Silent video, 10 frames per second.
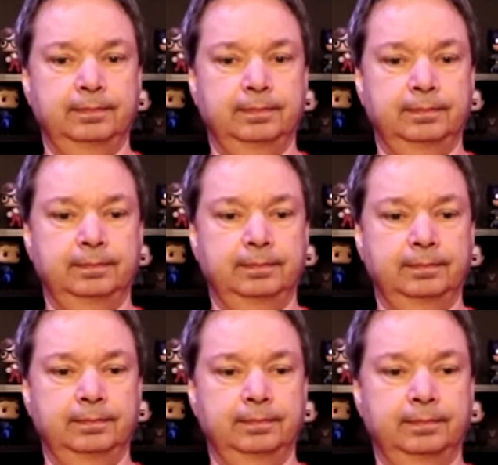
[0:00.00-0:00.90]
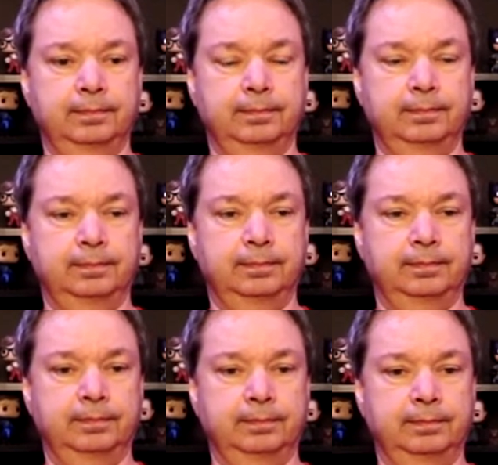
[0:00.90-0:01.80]

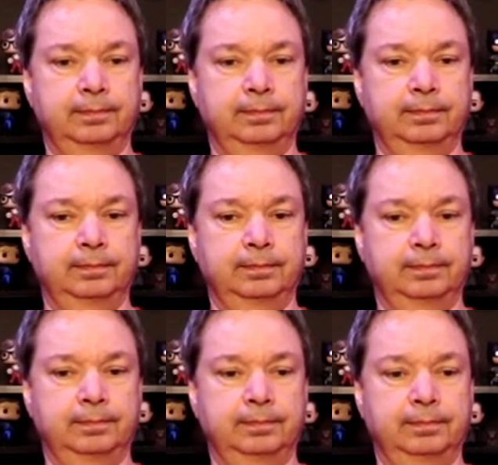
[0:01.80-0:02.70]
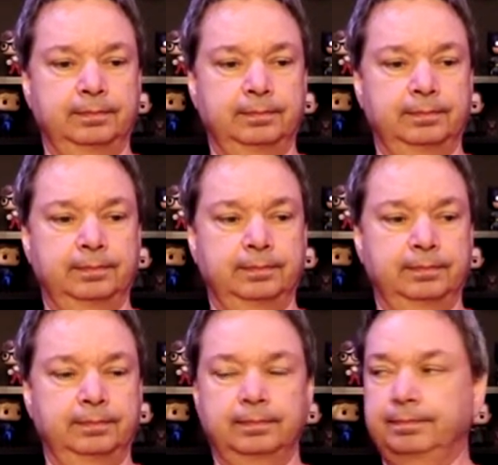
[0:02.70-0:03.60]

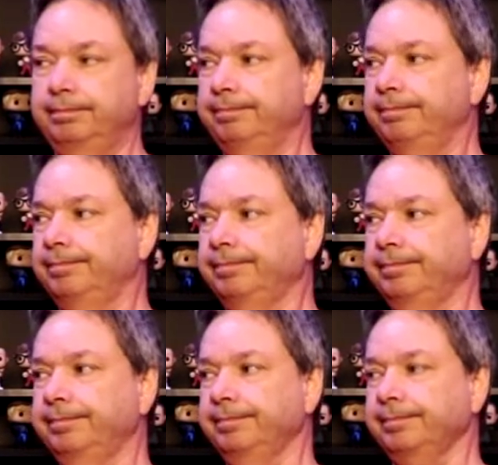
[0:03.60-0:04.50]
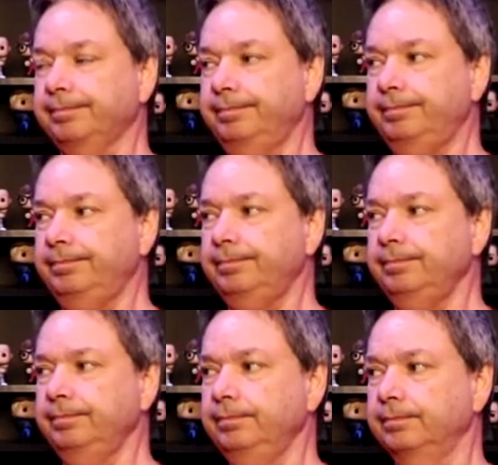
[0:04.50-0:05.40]

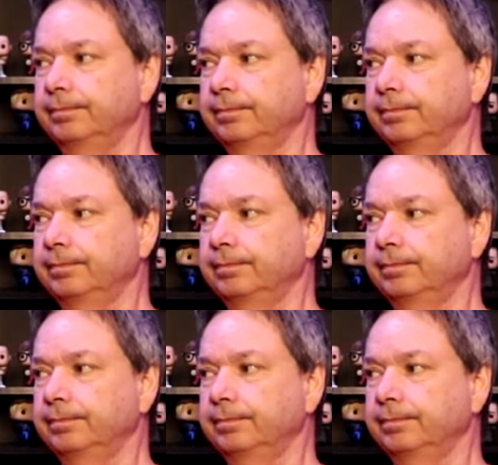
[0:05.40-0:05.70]
No words are spoken by the person on screen.